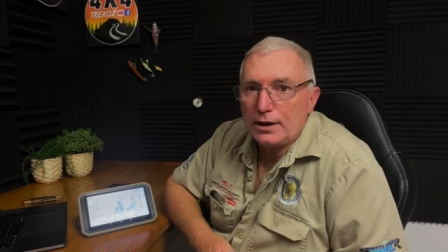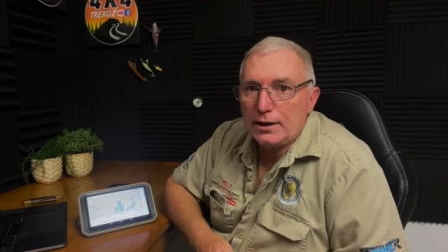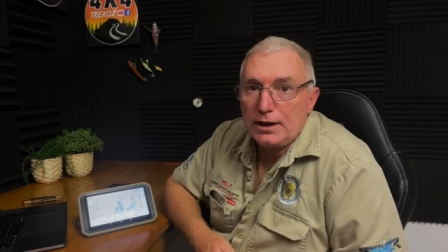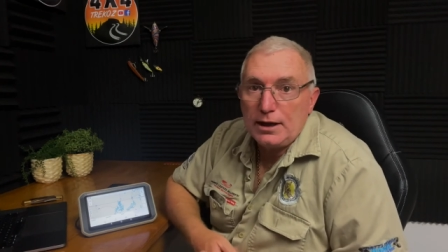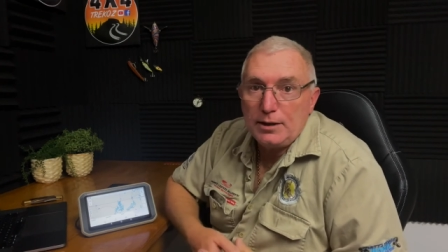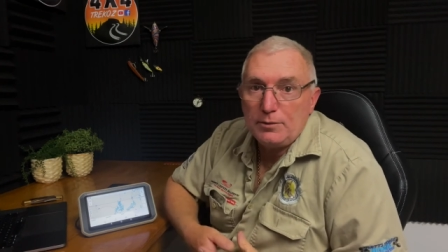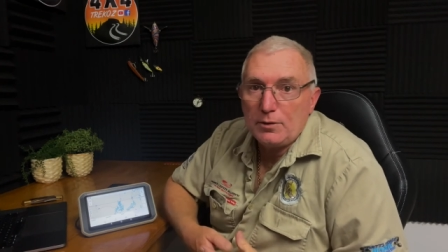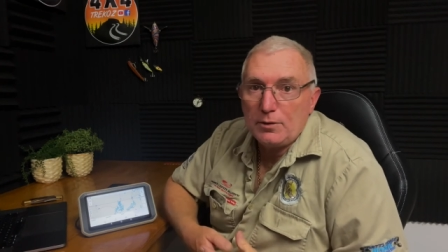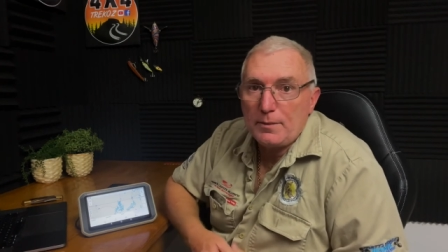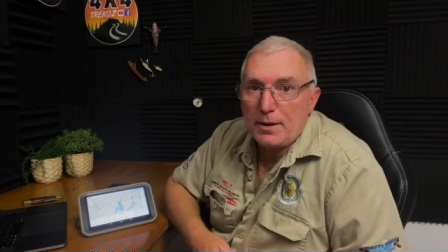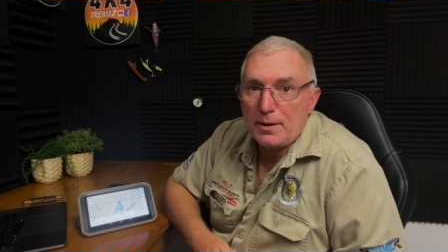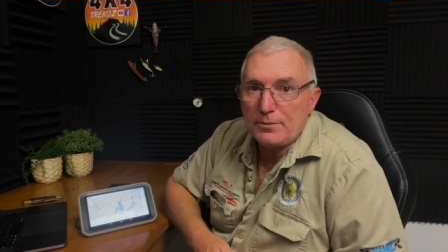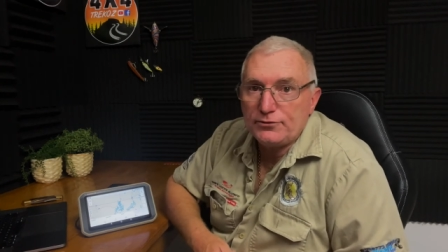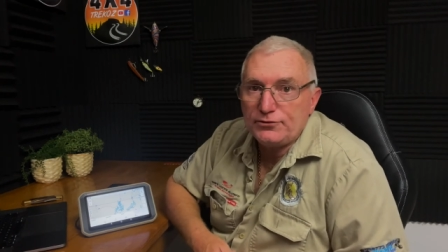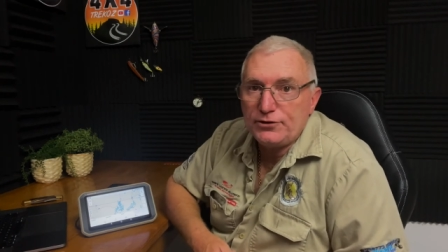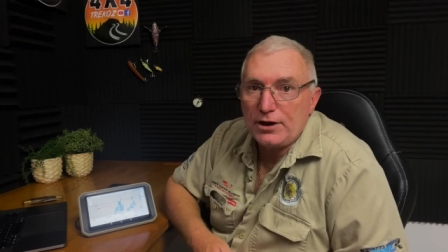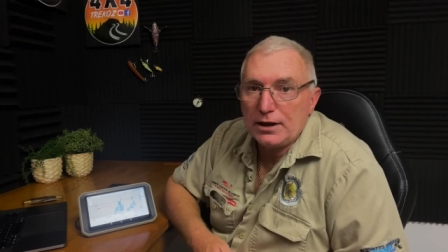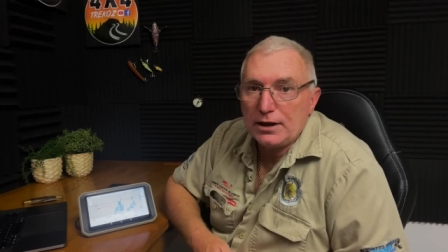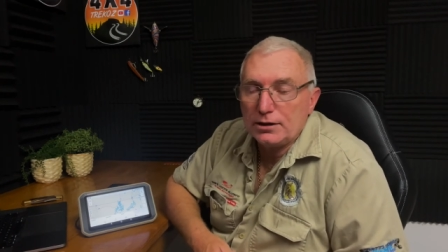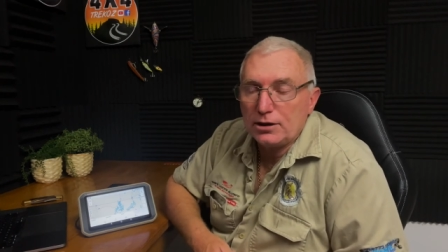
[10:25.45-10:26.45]
hema maps
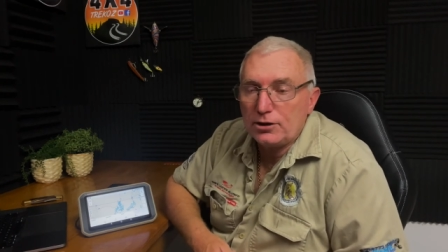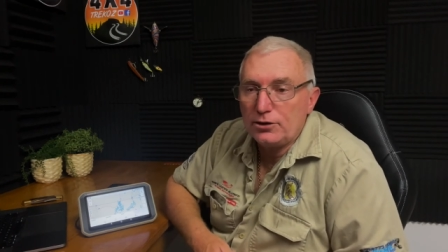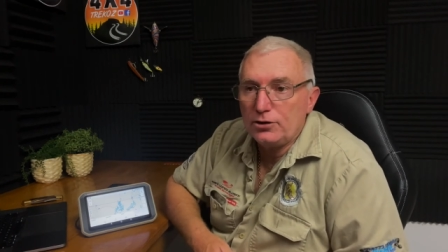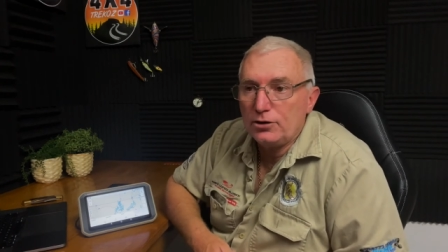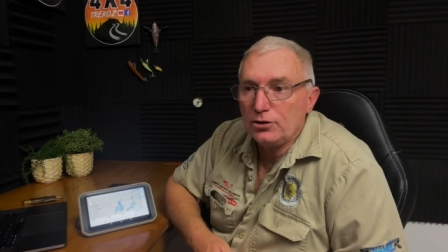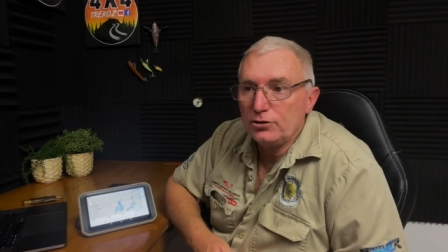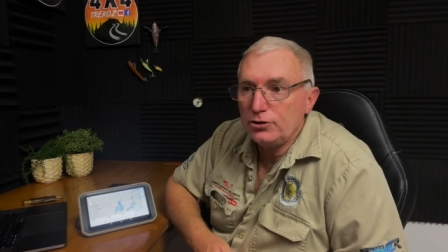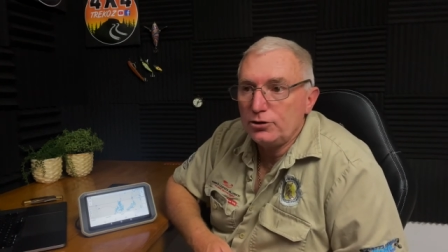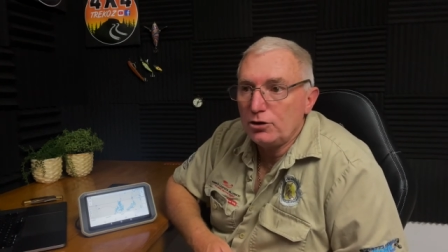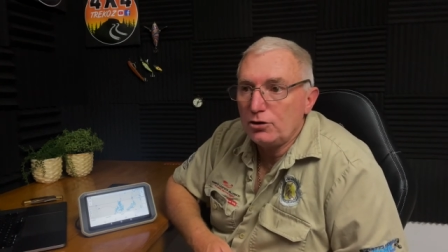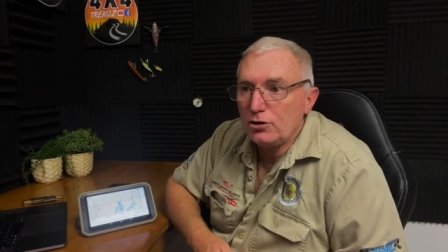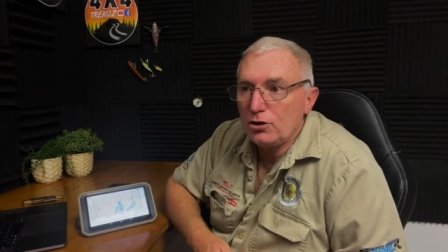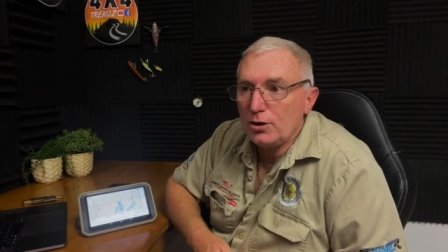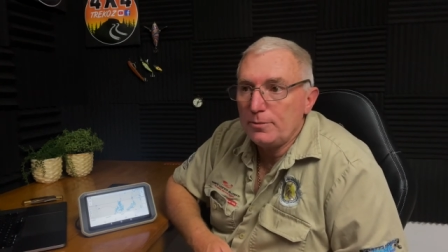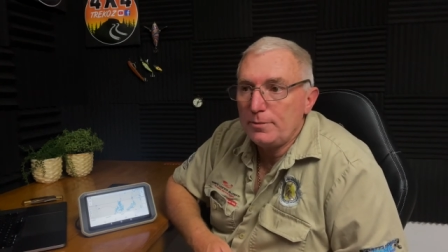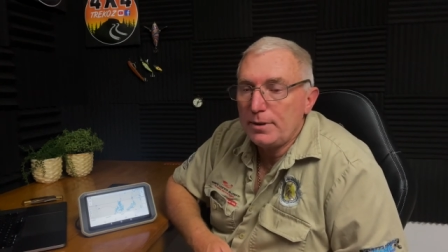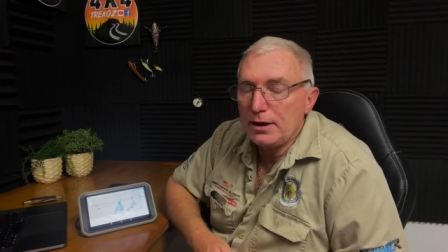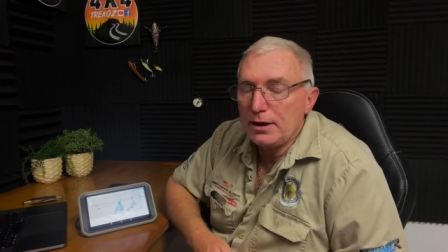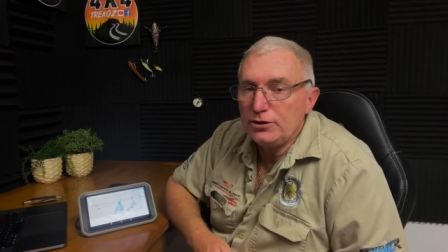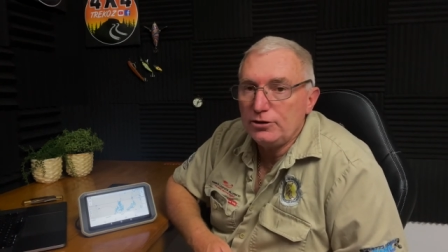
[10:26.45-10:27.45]
downloaded on your
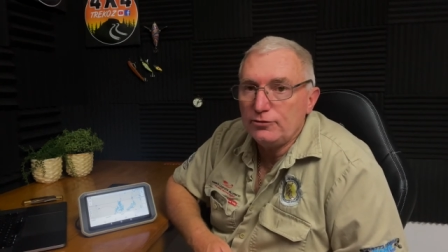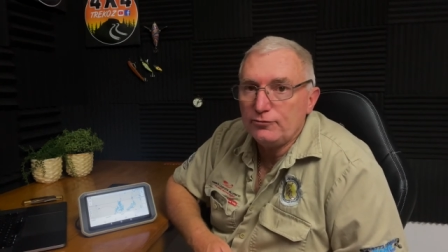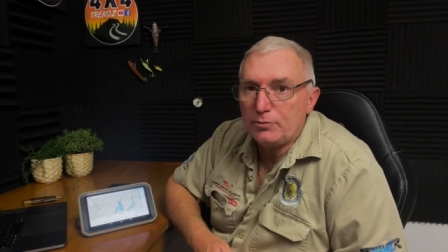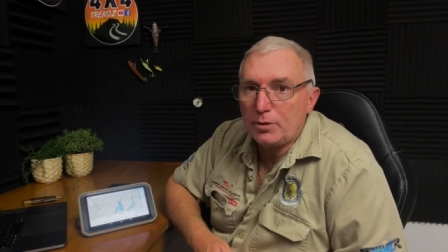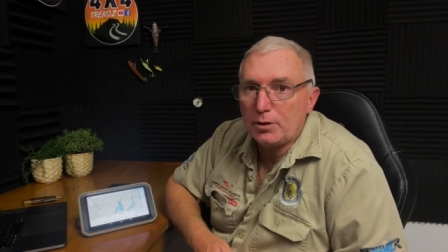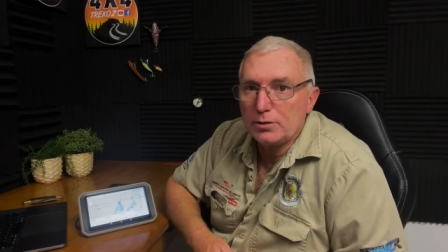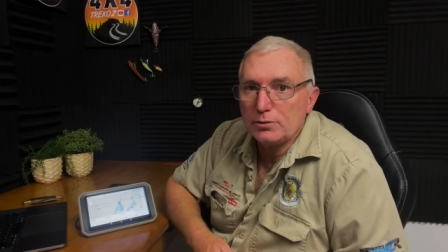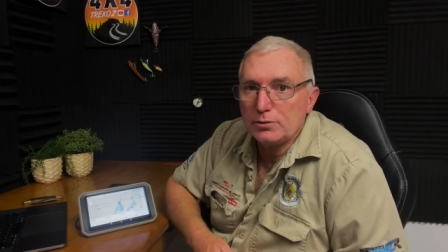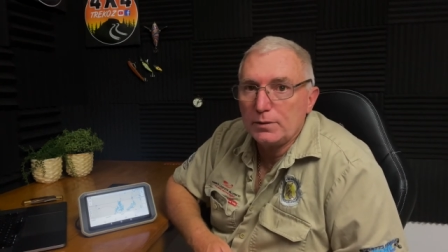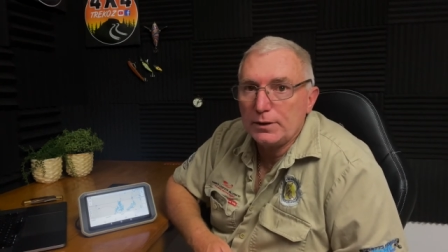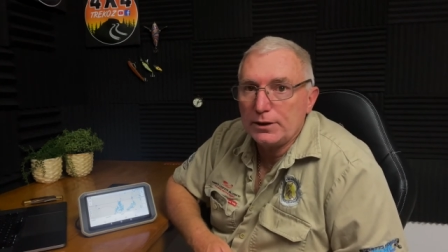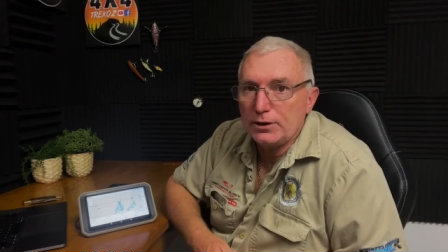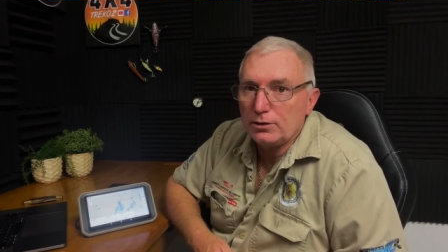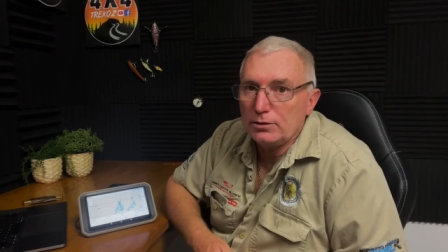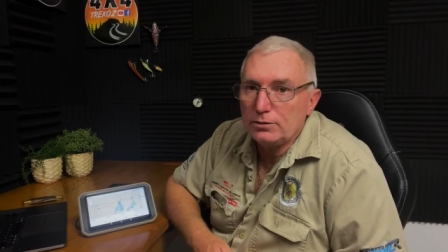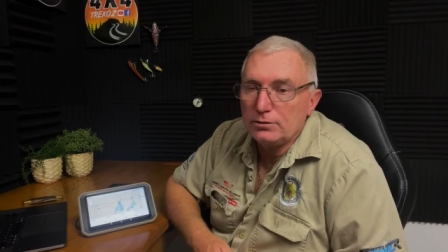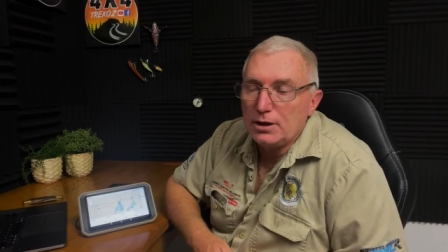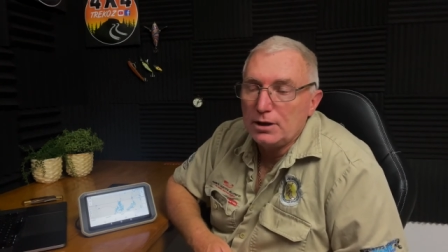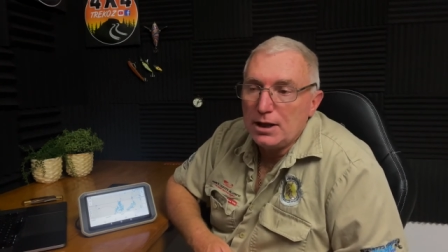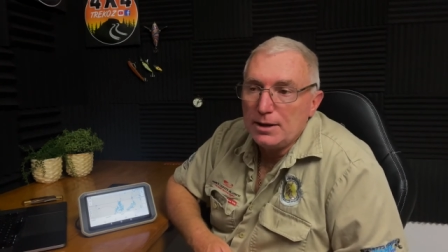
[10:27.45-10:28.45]
ipad and you've probably
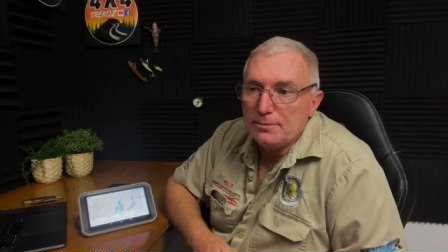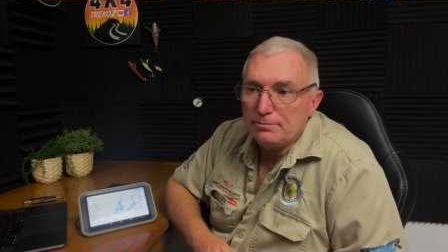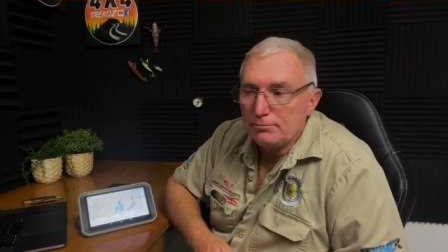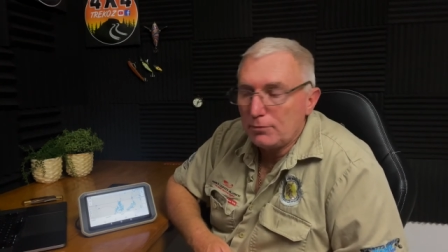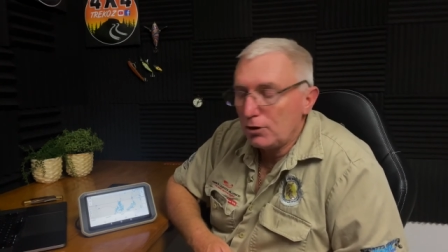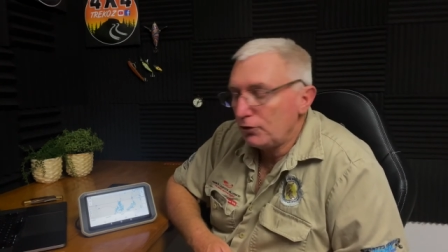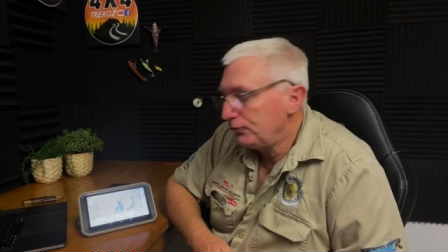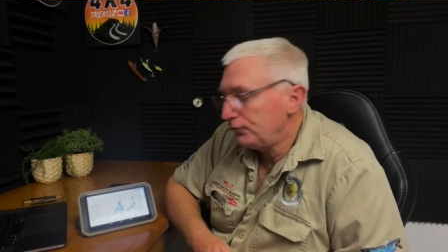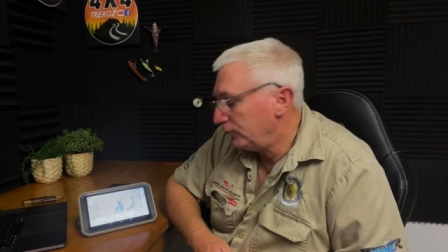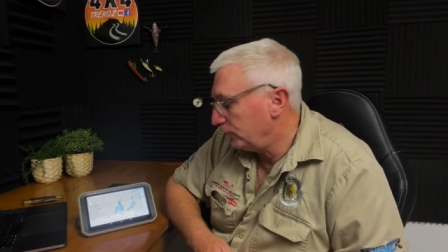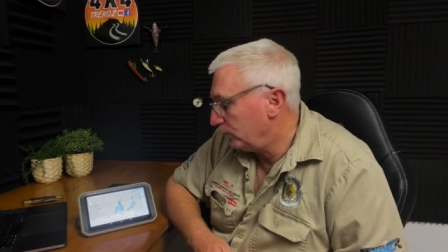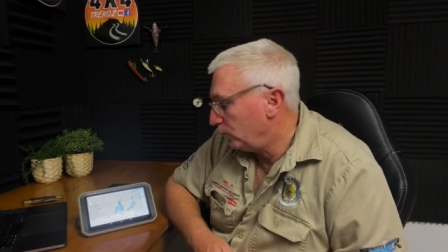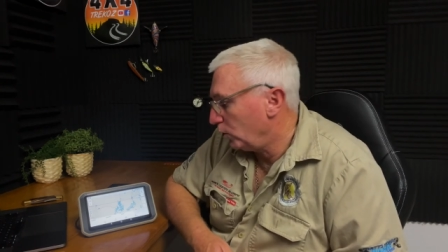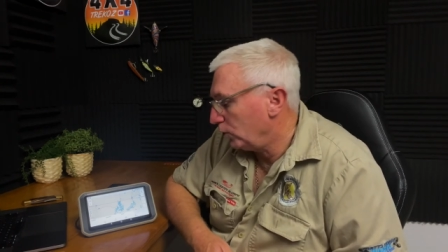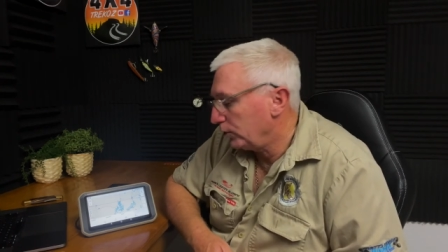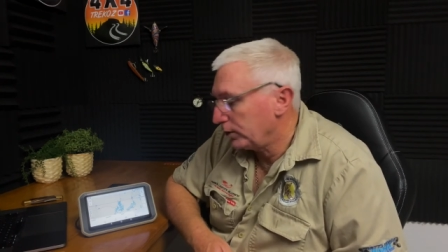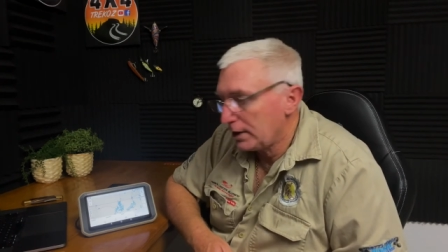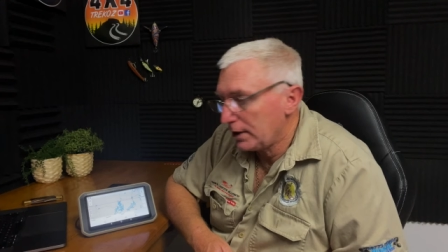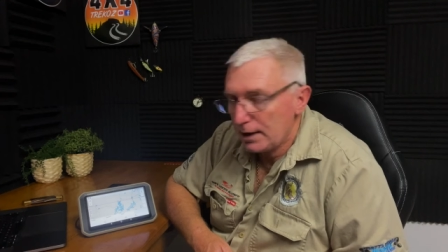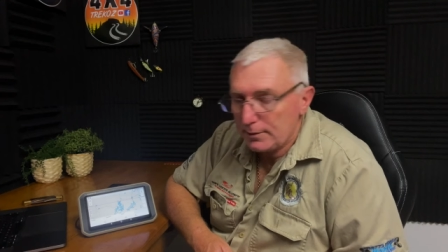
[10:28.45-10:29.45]
got most of what
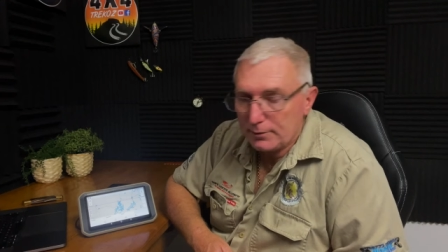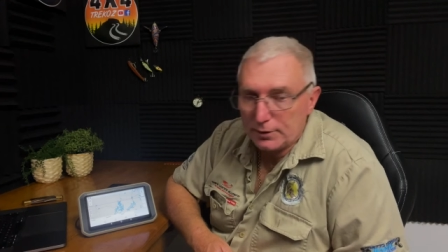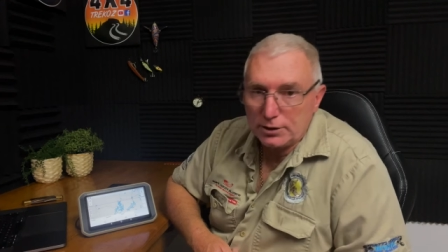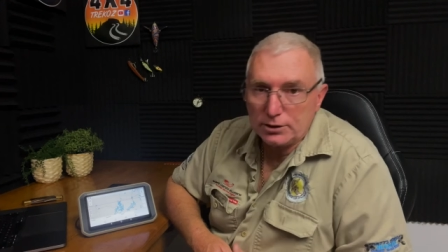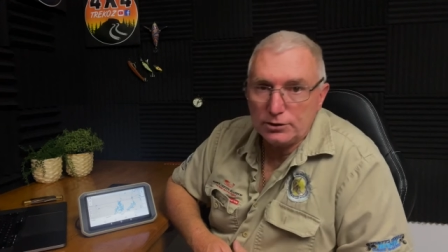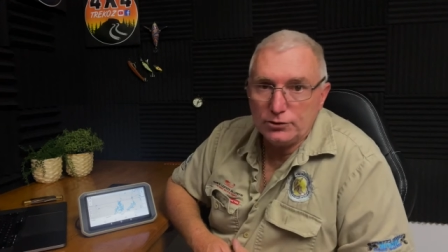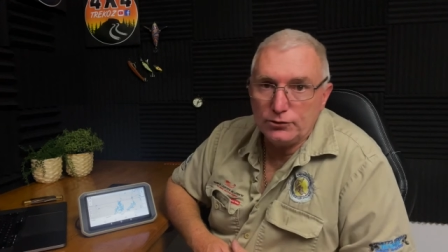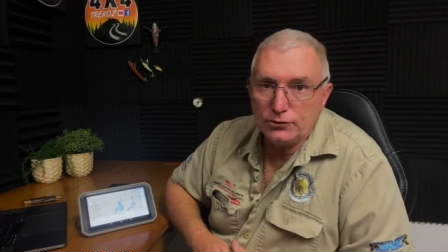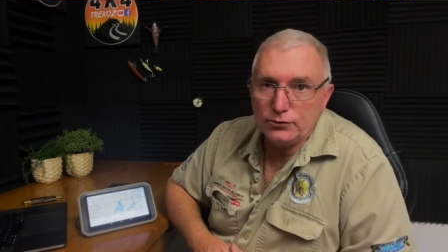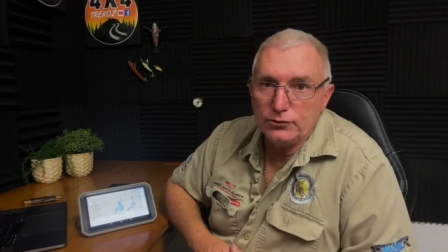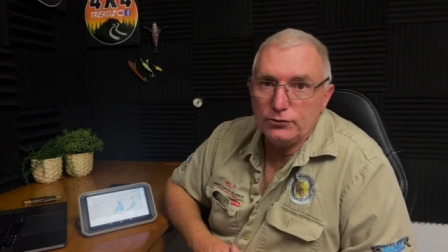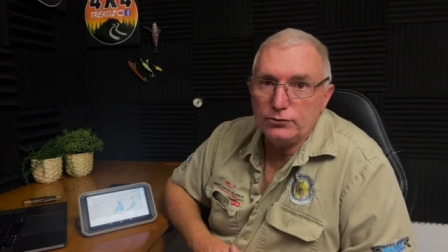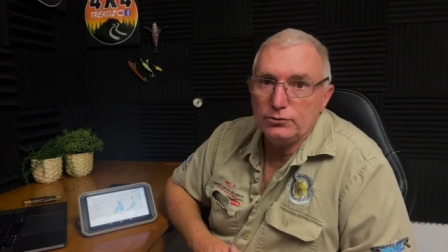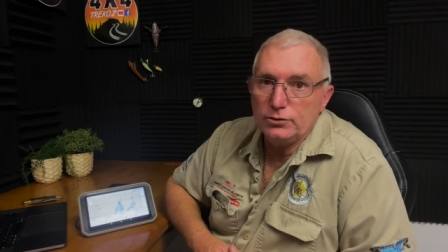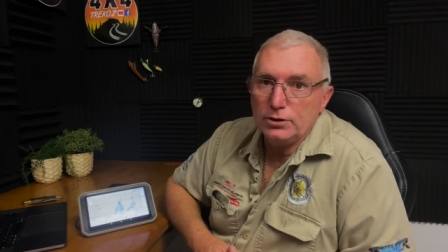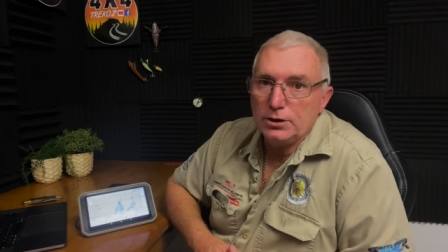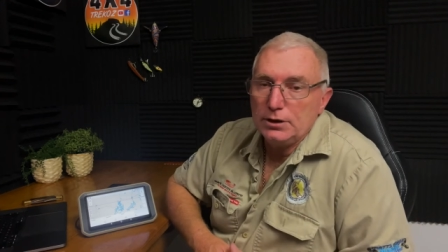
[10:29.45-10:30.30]
the garmin can do